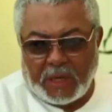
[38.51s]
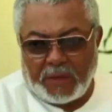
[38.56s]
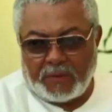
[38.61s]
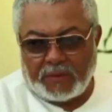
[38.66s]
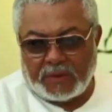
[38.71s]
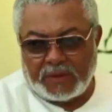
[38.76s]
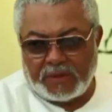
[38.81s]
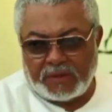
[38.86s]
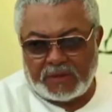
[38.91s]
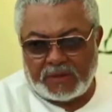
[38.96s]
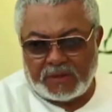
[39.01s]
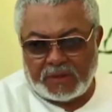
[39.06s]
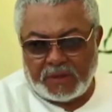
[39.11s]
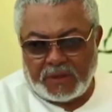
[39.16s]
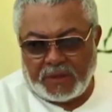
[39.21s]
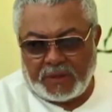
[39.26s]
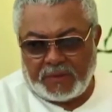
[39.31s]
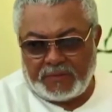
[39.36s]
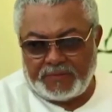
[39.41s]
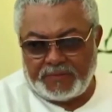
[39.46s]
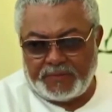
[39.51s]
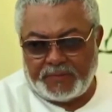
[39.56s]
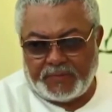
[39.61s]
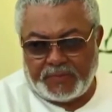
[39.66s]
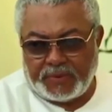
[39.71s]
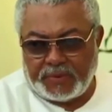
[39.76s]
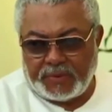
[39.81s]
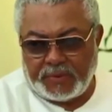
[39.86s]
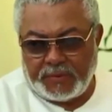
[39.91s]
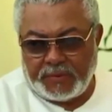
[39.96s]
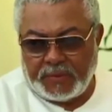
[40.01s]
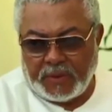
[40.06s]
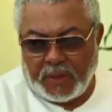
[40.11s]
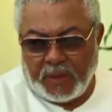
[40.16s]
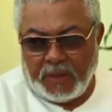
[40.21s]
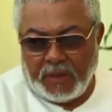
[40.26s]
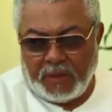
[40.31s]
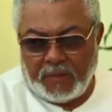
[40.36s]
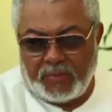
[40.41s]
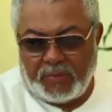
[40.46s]
was
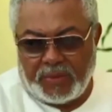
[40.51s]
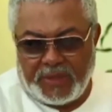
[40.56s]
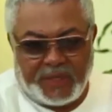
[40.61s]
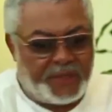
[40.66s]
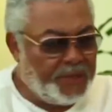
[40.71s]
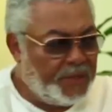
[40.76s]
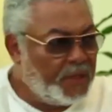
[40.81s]
pretty